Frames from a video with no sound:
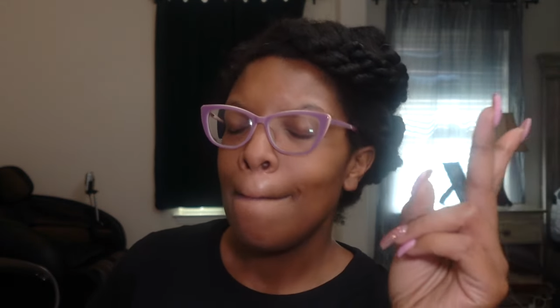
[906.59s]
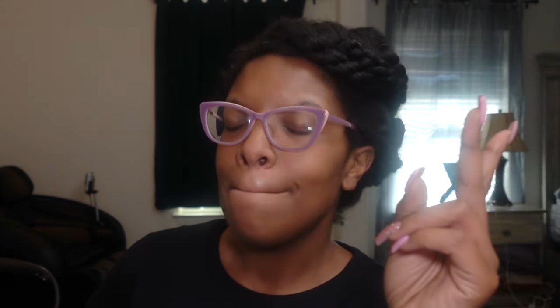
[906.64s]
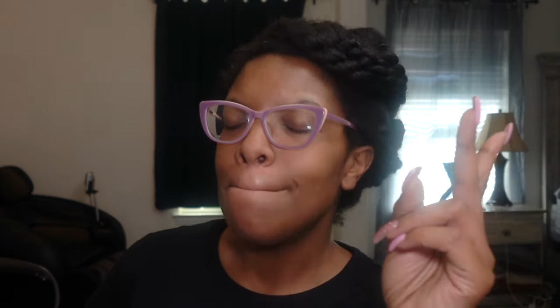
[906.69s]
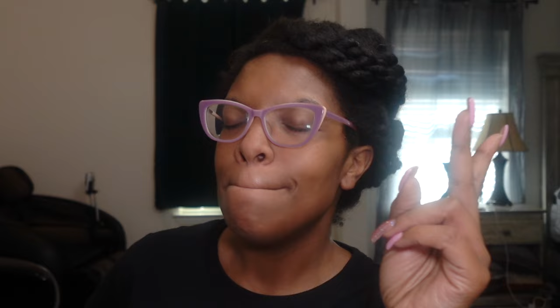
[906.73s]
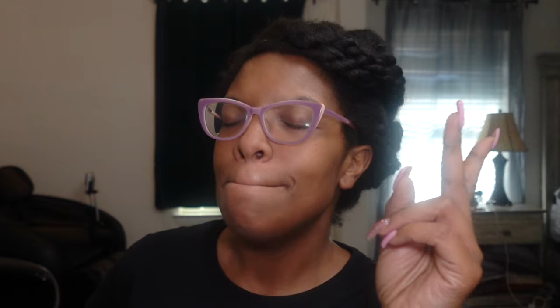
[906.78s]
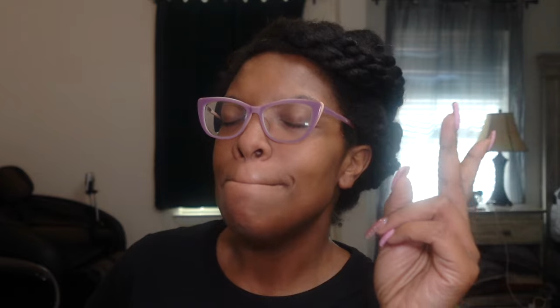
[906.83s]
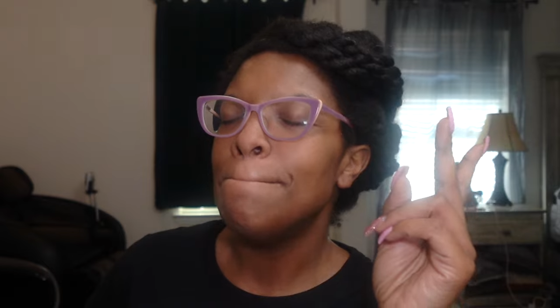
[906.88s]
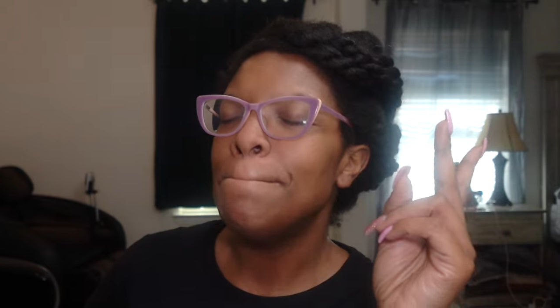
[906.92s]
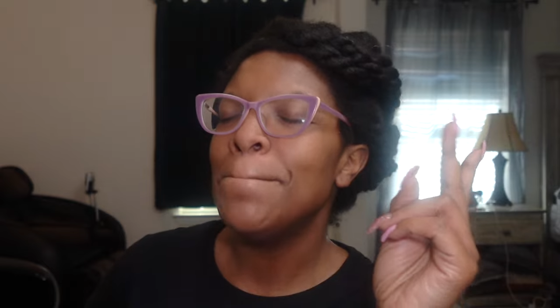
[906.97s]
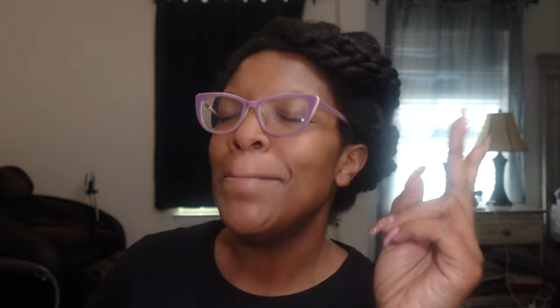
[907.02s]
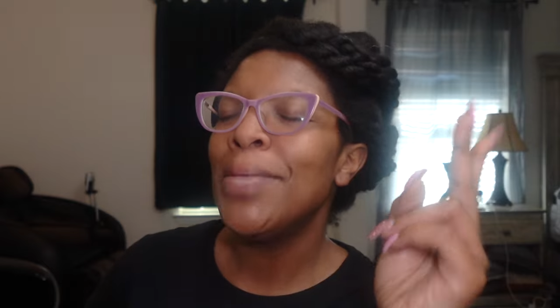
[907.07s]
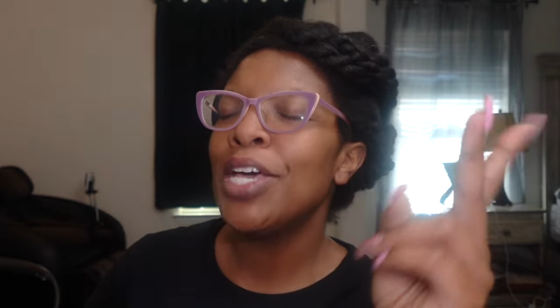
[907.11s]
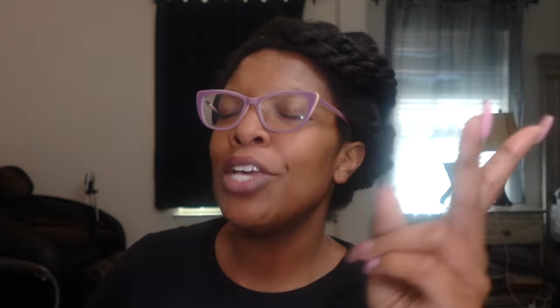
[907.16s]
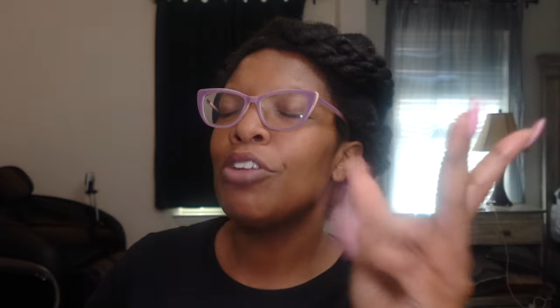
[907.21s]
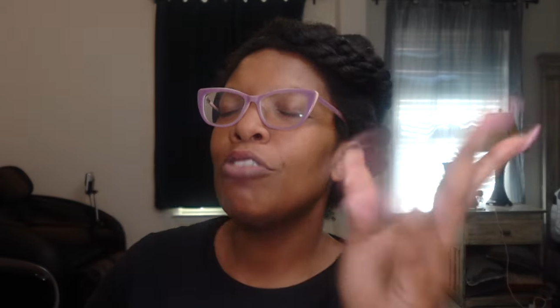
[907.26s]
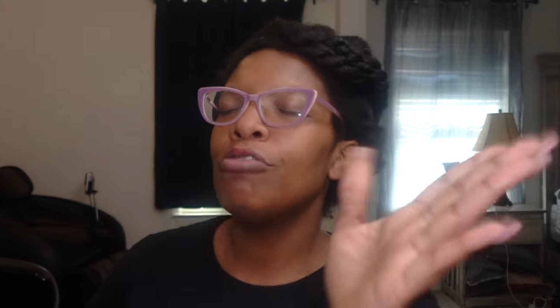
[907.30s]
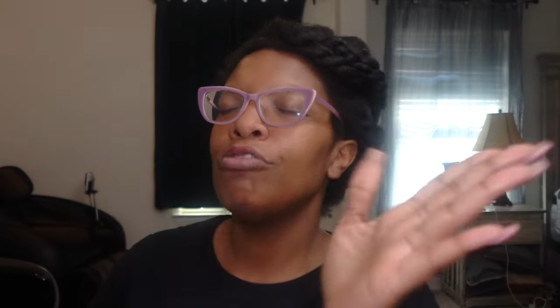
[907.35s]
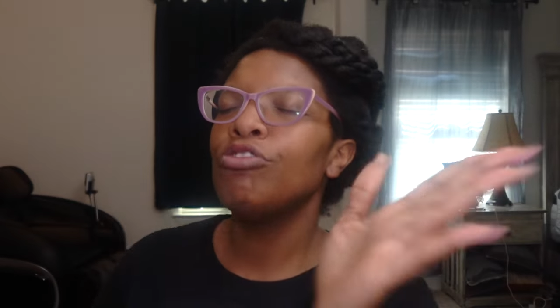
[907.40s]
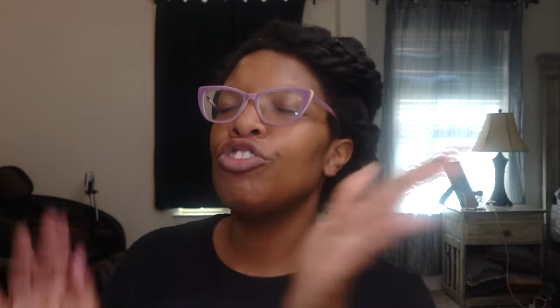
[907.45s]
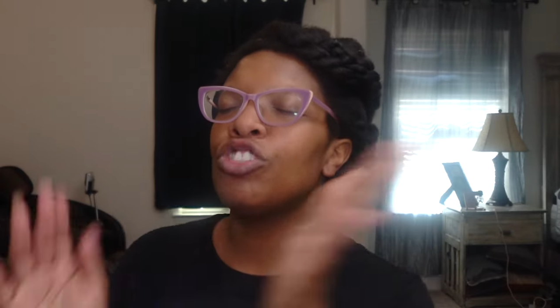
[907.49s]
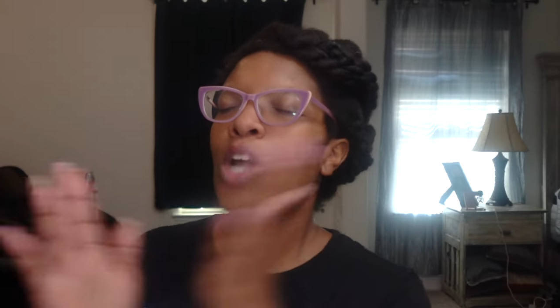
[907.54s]

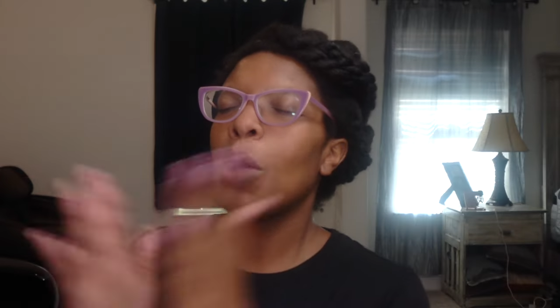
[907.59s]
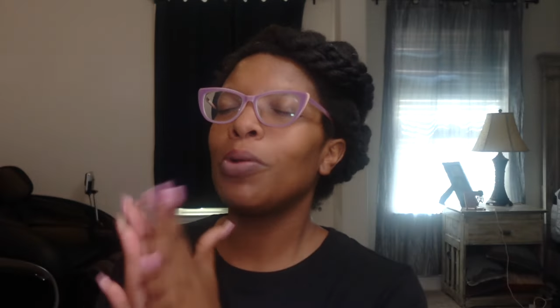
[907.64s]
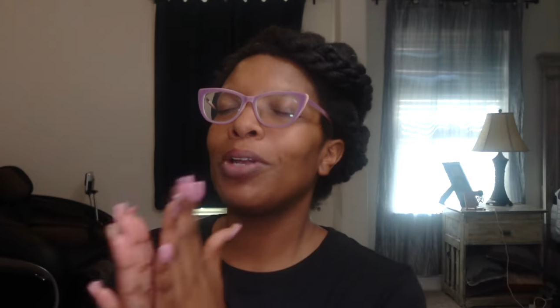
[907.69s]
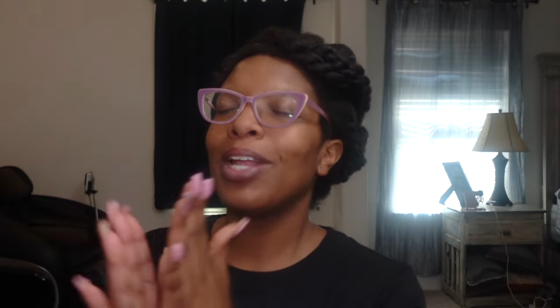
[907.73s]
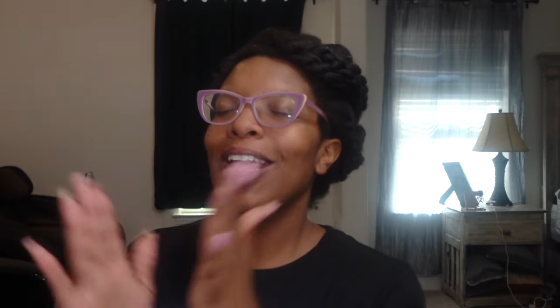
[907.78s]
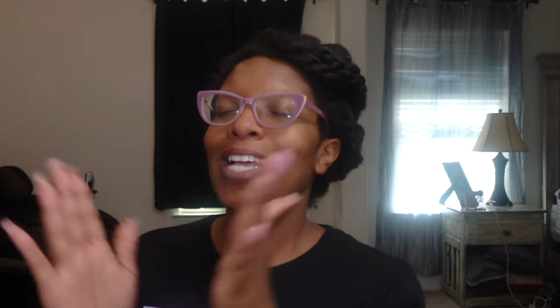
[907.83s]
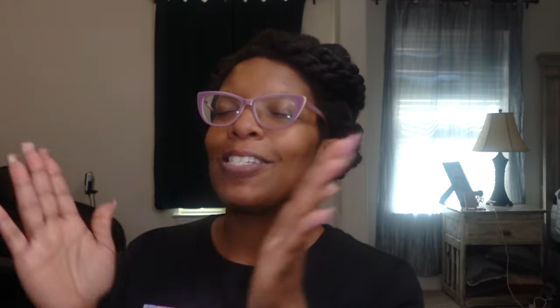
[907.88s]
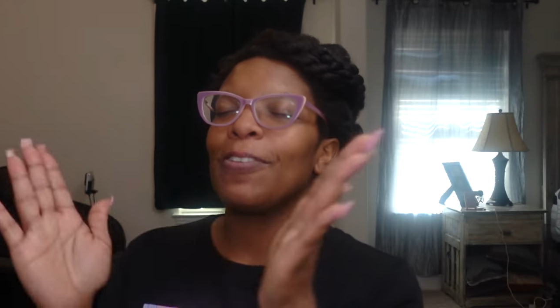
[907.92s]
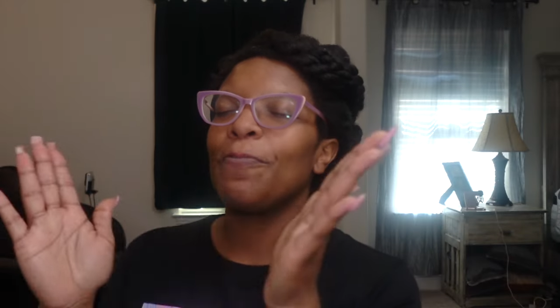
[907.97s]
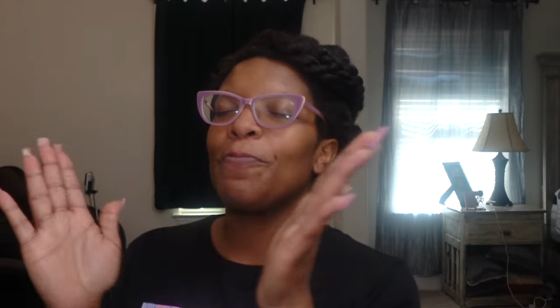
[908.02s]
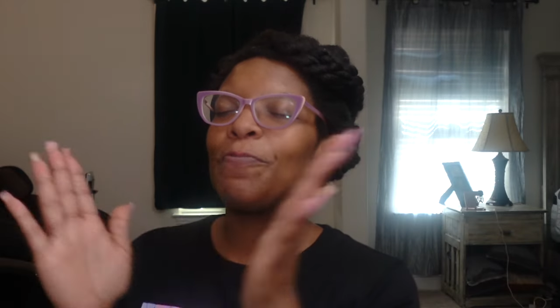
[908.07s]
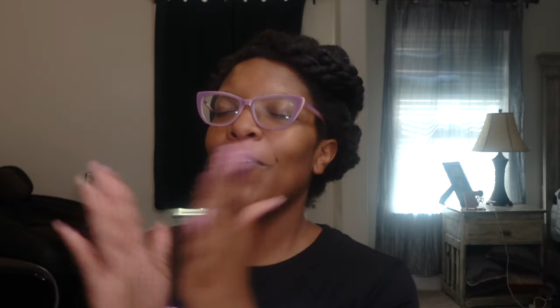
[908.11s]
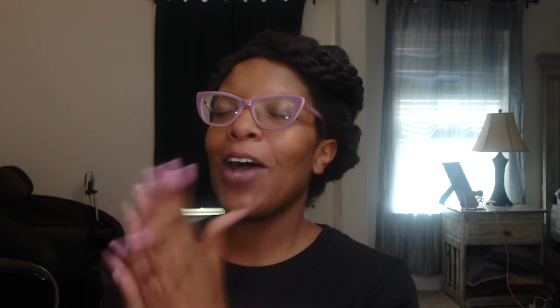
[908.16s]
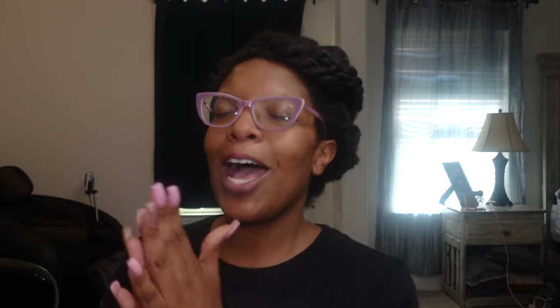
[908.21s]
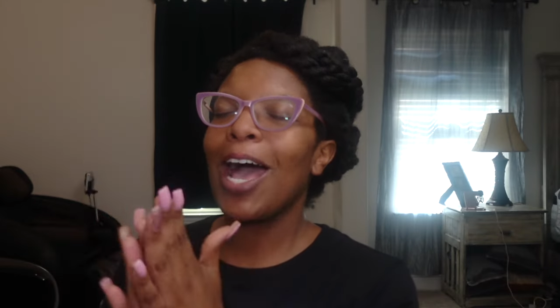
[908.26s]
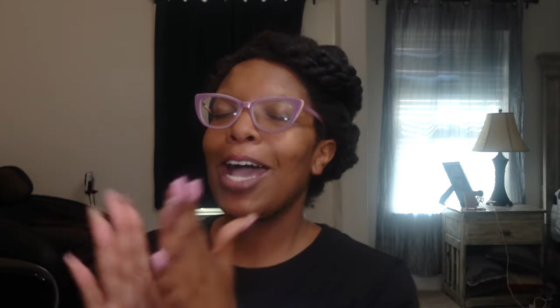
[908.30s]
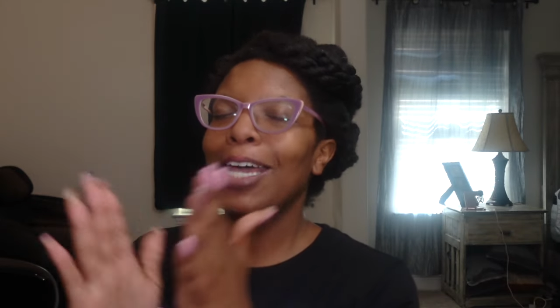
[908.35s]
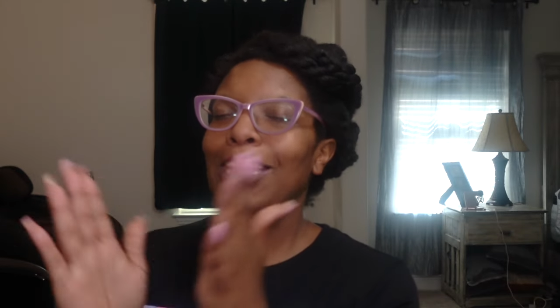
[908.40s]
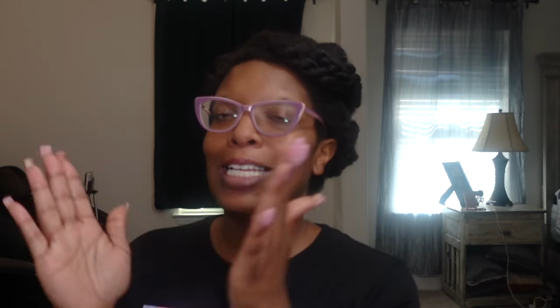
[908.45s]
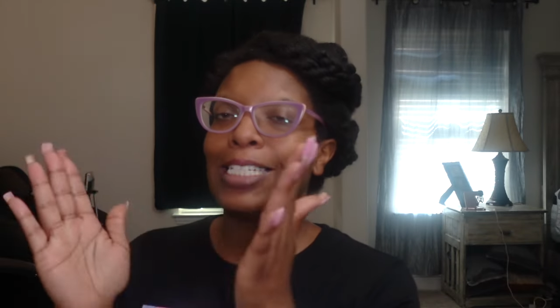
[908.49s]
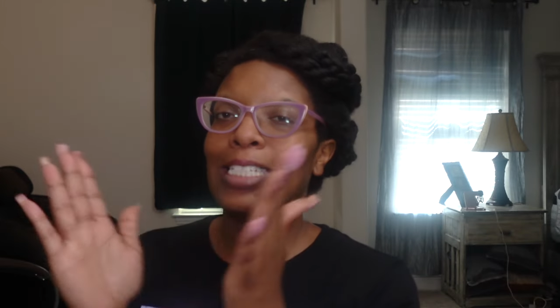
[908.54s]
Middle Jonah is
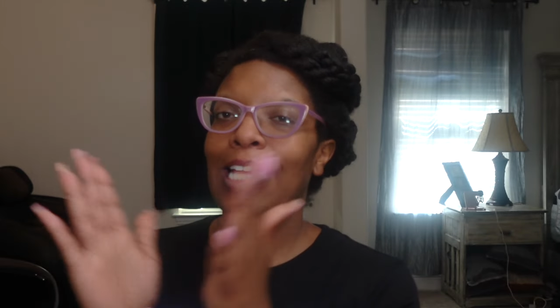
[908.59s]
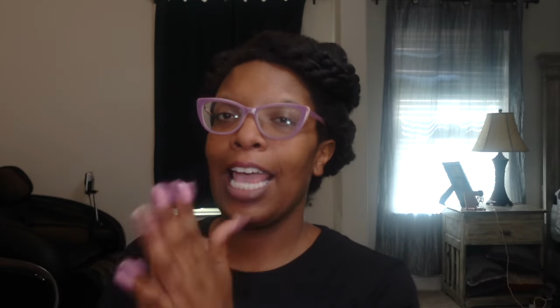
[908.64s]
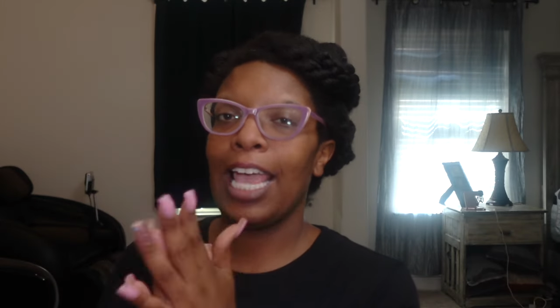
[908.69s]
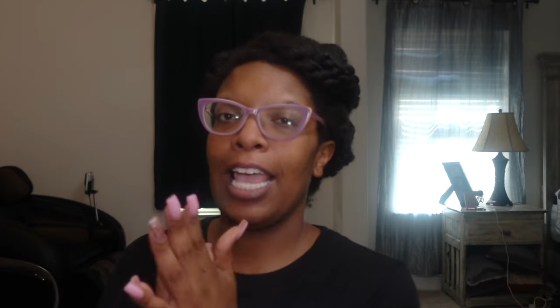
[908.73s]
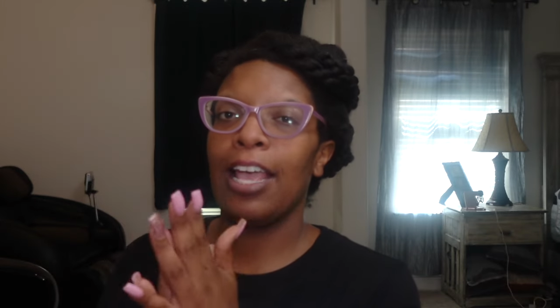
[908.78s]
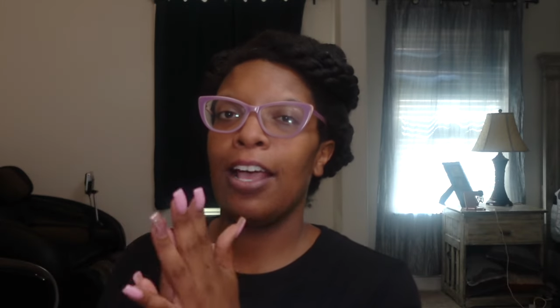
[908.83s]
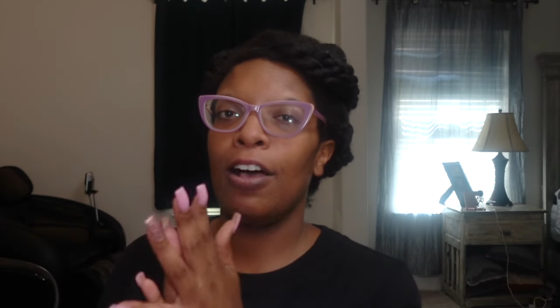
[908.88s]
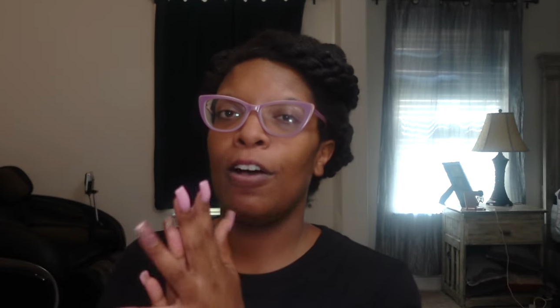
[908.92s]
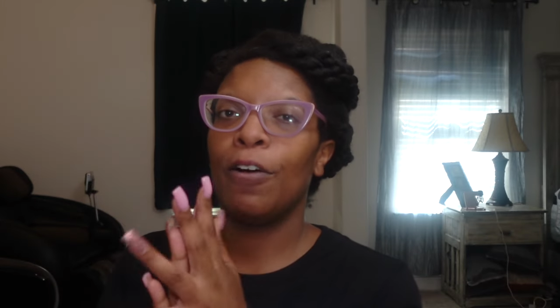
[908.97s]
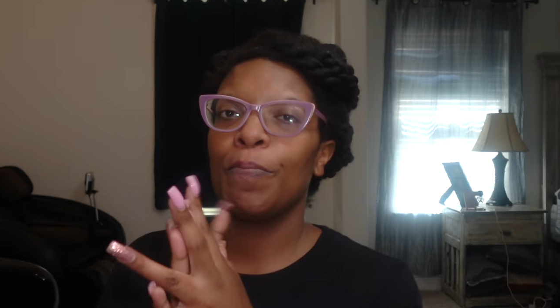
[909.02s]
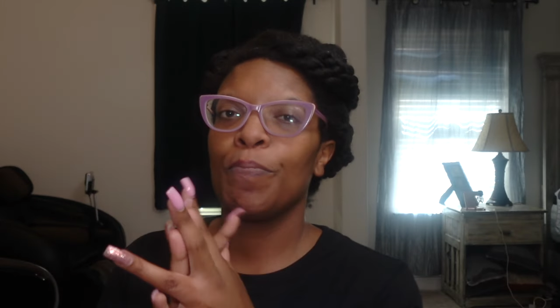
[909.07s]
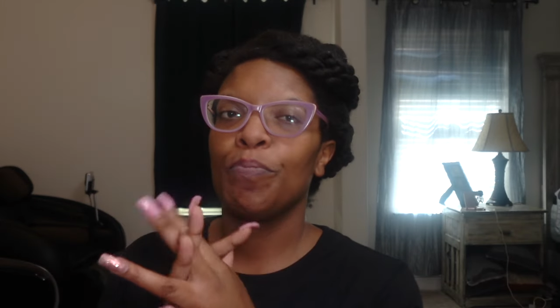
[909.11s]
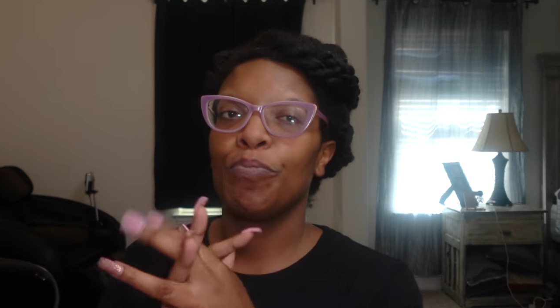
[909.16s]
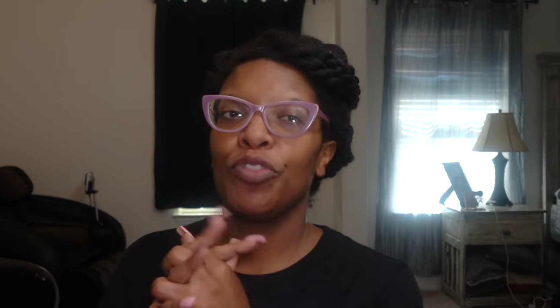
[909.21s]
fine as hell.